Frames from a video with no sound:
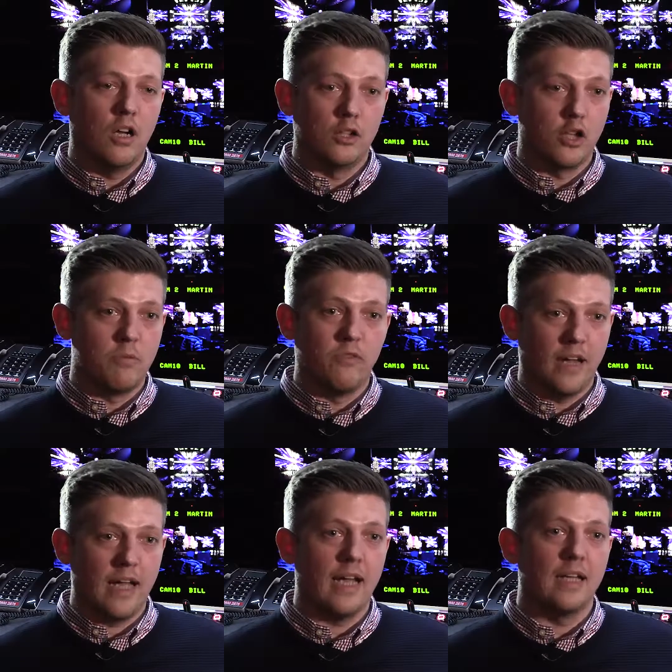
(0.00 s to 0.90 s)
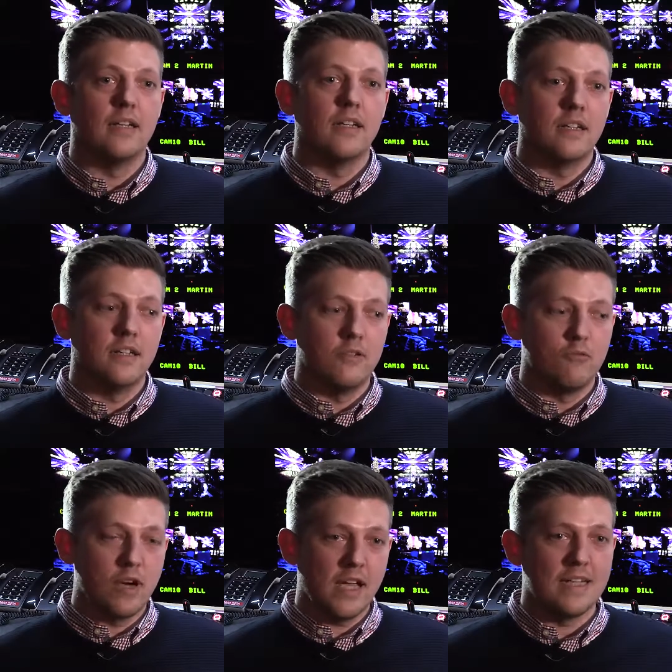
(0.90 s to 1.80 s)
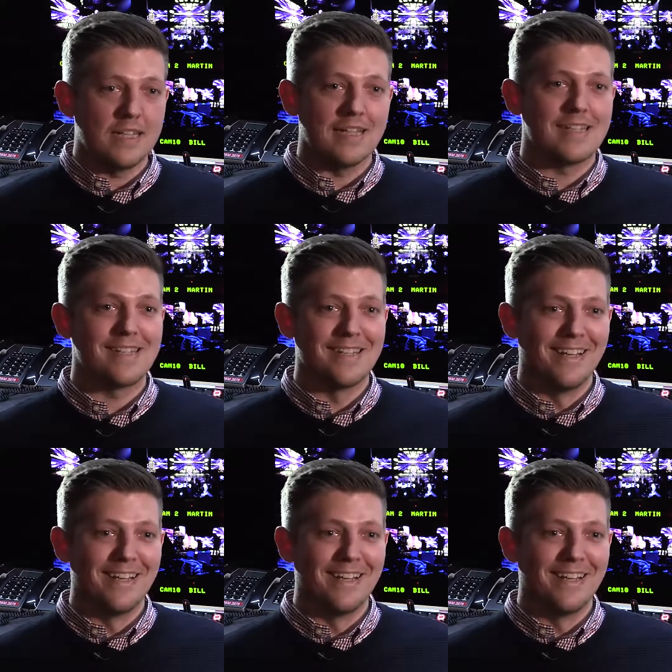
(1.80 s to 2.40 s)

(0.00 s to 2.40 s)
at a drop of a hat, re-edits.